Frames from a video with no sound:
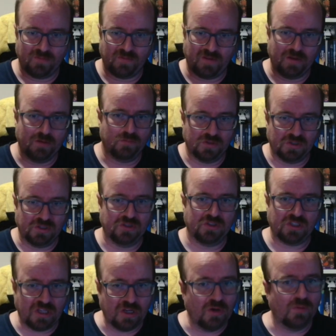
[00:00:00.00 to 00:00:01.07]
films and
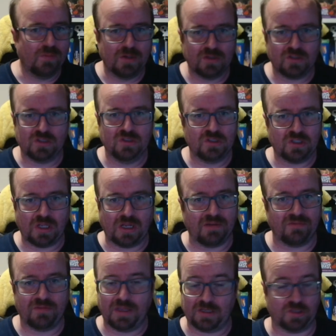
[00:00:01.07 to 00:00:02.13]
steelbooks and stuff,
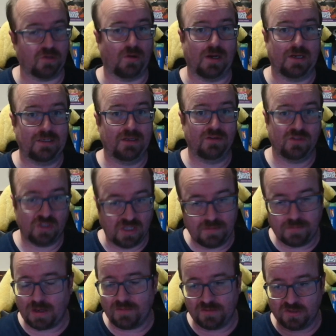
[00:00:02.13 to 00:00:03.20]
that's great.
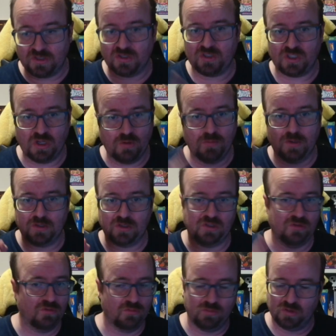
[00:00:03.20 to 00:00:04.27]
Slipcovers, steelbooks,
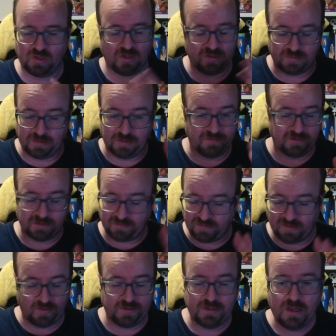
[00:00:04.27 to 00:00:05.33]
normal size movies,
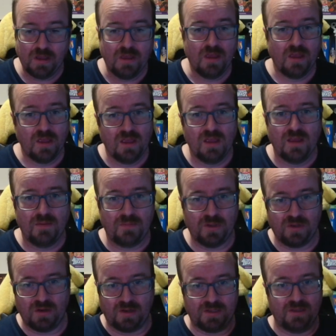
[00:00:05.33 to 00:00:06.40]
fine.
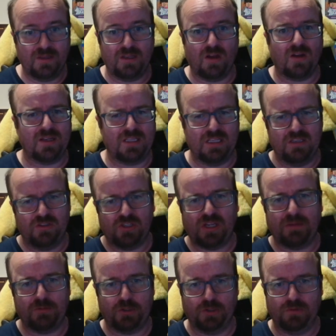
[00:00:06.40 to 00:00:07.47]
But like I had the
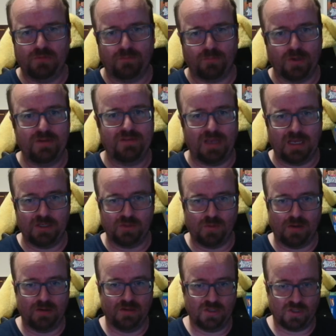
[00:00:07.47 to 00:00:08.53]
Inception briefcase
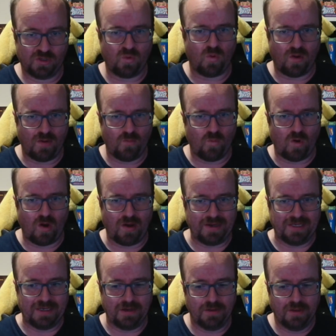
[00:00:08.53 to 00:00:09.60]
one, and it's quite
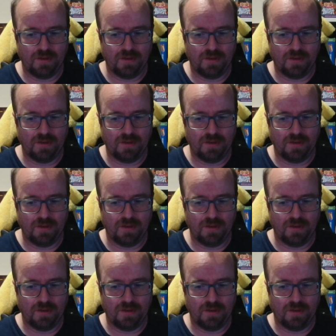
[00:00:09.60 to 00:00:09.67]
wide,